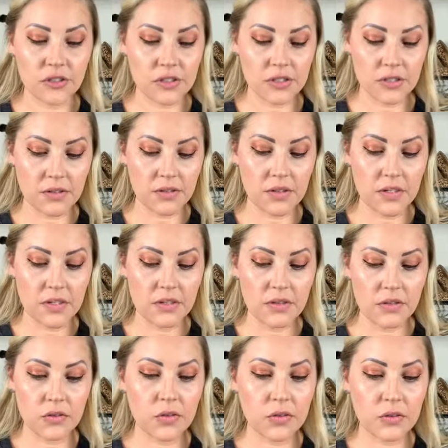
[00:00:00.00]
So
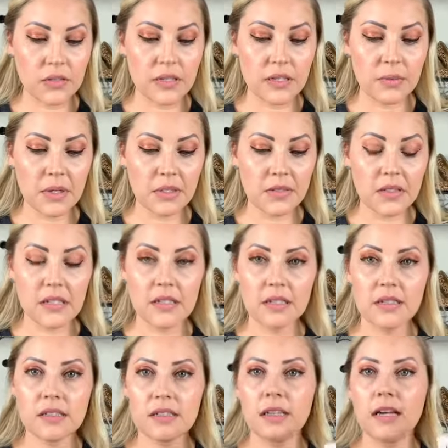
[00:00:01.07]
the cool thing about
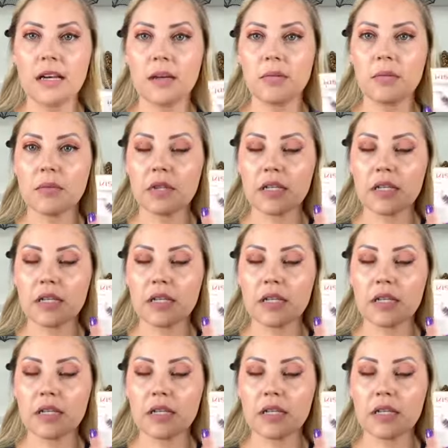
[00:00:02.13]
these that I'm